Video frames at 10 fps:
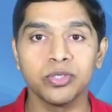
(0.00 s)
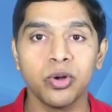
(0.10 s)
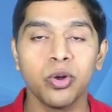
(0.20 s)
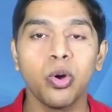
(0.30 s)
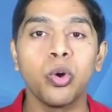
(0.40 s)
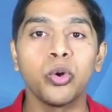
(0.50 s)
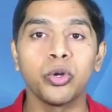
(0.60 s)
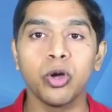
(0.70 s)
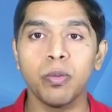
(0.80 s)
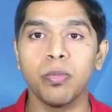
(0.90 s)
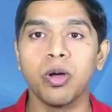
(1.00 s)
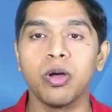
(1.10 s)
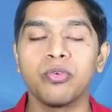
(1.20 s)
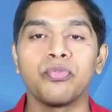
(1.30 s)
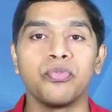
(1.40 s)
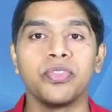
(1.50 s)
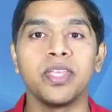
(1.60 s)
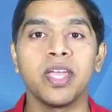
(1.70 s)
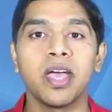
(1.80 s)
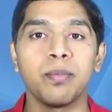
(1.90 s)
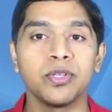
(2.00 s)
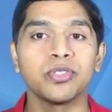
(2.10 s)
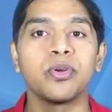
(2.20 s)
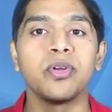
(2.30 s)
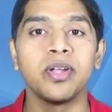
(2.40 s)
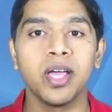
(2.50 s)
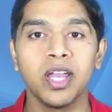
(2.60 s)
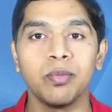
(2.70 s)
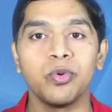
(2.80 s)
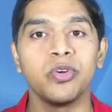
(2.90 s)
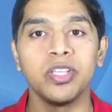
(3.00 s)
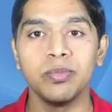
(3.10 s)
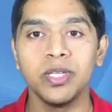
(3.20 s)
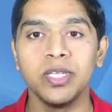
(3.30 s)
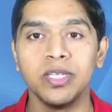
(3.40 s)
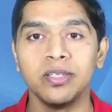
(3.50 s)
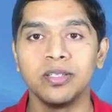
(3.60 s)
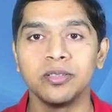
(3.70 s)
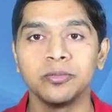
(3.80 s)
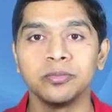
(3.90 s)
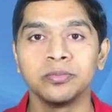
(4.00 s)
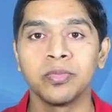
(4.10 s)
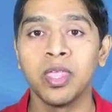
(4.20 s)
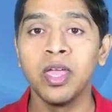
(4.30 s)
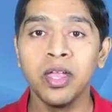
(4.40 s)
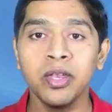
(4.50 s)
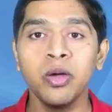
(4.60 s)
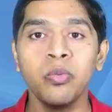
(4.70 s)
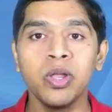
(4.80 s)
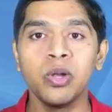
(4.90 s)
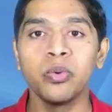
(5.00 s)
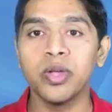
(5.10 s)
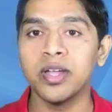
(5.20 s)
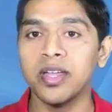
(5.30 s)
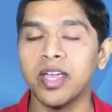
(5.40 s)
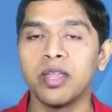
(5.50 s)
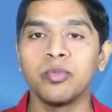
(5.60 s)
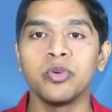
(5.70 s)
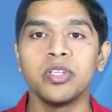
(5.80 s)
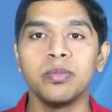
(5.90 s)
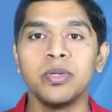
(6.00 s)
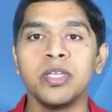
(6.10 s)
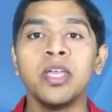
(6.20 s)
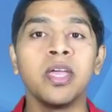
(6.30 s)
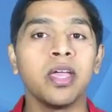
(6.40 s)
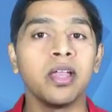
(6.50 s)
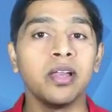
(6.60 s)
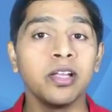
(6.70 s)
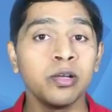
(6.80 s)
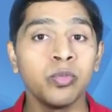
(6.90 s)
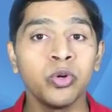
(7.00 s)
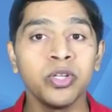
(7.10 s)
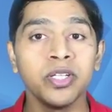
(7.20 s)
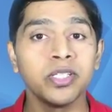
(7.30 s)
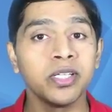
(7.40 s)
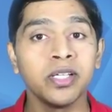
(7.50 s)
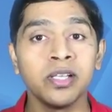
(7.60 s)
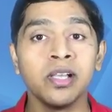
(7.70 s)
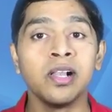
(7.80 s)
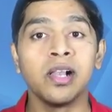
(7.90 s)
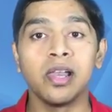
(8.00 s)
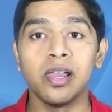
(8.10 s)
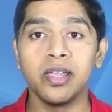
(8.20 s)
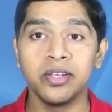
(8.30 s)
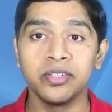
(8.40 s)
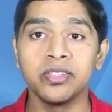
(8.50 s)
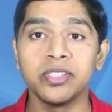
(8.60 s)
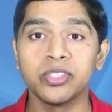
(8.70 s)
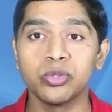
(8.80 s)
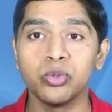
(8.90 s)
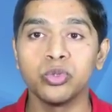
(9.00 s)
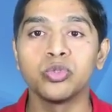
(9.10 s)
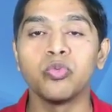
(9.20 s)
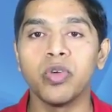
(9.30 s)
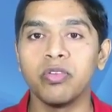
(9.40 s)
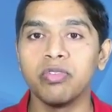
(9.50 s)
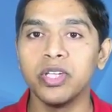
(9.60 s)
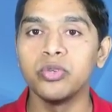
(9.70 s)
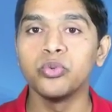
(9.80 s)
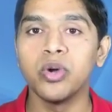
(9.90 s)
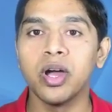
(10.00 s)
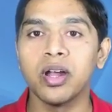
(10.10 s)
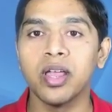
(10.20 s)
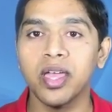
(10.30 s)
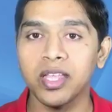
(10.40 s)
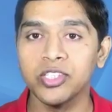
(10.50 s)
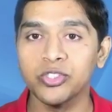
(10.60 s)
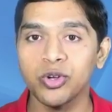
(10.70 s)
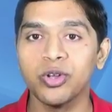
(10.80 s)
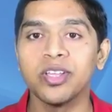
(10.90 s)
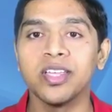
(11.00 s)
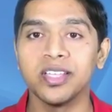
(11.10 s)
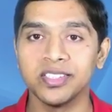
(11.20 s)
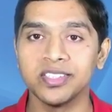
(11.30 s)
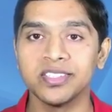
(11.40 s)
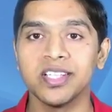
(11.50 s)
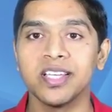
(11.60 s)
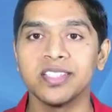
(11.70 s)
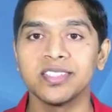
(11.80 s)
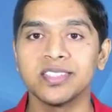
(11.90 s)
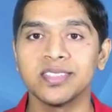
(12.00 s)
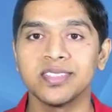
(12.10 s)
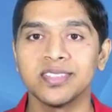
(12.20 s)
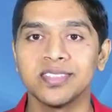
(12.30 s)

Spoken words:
Amazon on top of the Amazon DynamoDB. Now we'll look at DynamoDB in little more detail later in this course when we do our hands-on exercise.